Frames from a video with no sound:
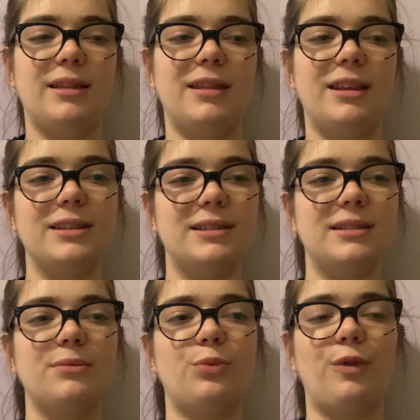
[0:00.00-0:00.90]
this
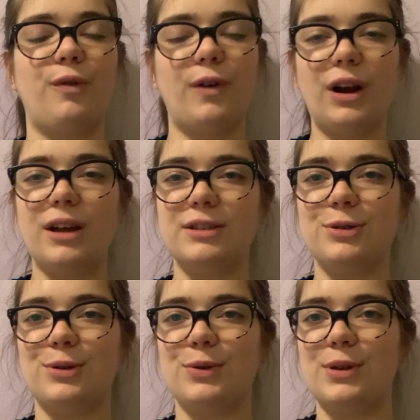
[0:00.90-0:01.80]
referring
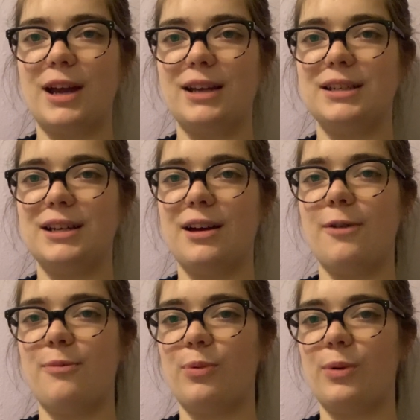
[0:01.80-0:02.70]
to the idea
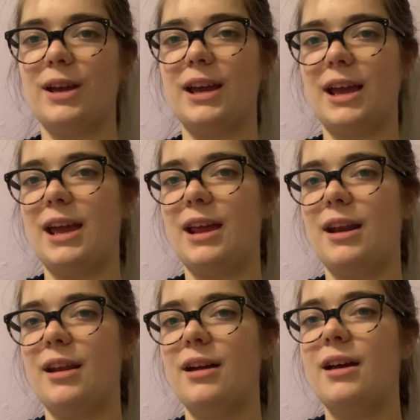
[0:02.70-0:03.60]
of bringing
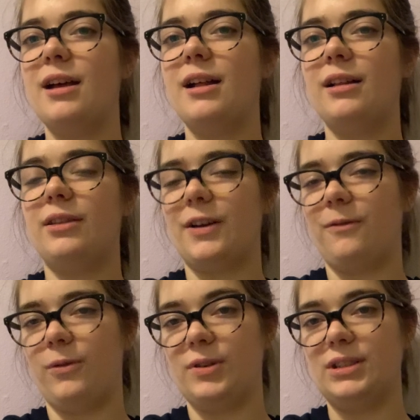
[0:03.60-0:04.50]
in life
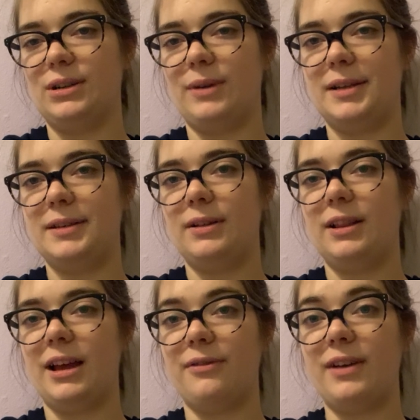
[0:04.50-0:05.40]
force or
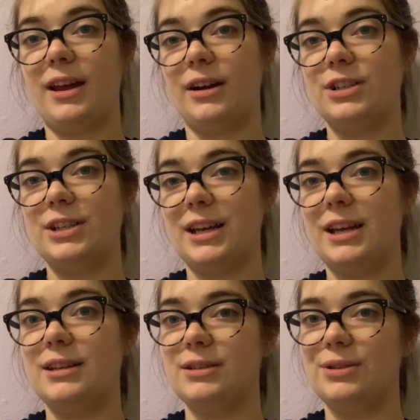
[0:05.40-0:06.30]
life energy
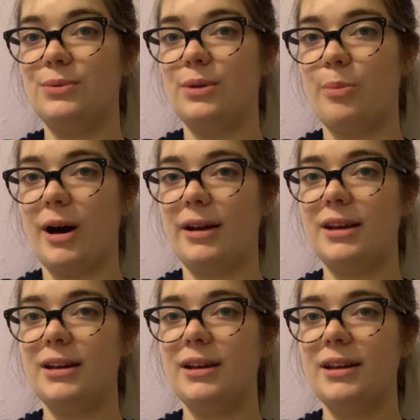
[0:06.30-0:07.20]
into the
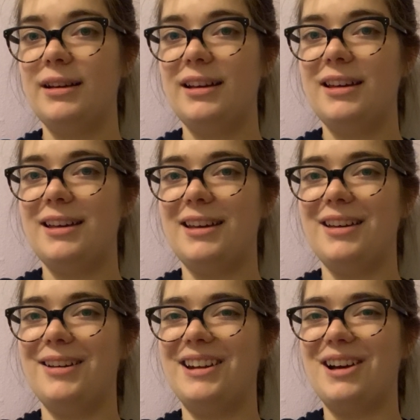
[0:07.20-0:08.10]
body
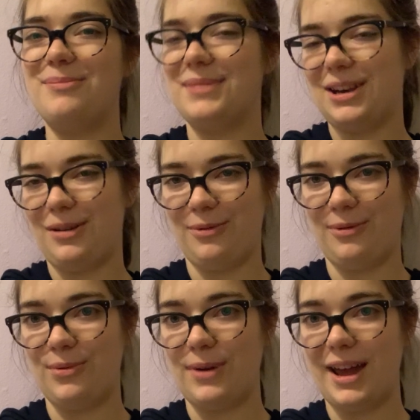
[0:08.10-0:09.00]
in a
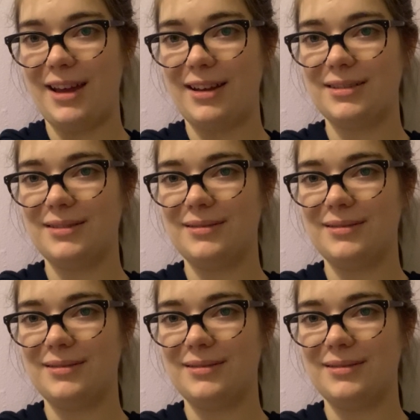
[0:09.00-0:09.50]
meaningful way.